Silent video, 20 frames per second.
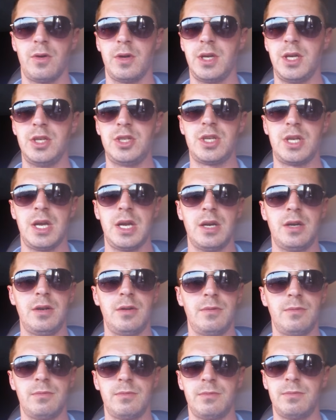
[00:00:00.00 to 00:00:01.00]
each
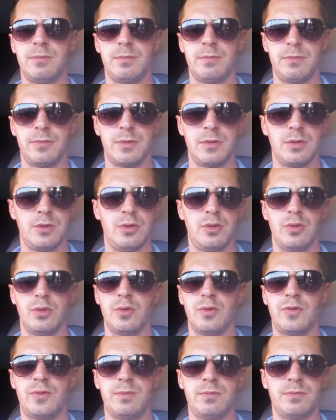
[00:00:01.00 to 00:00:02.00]
gear,
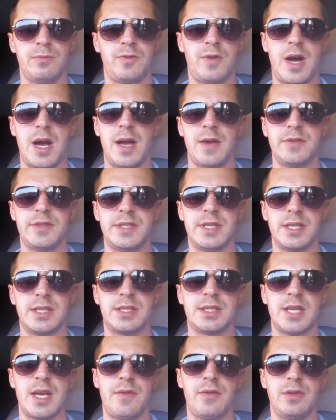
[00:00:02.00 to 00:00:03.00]
do 5,
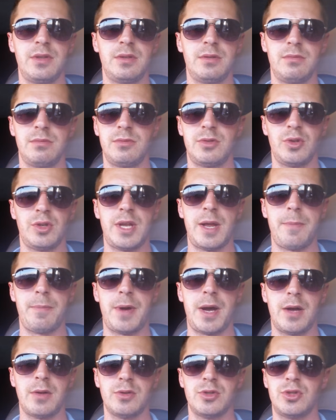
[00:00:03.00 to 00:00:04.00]
6, 7 to 10
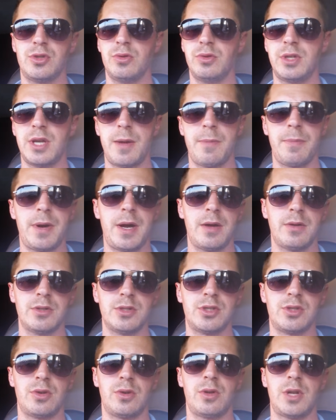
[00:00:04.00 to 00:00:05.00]
pounds, do 10
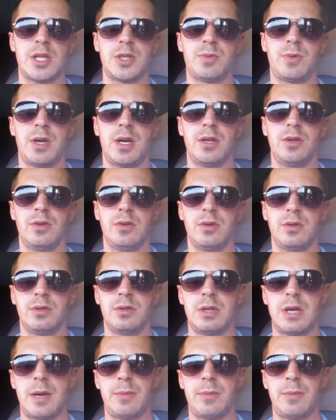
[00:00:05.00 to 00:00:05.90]
pounds. So that's what I do.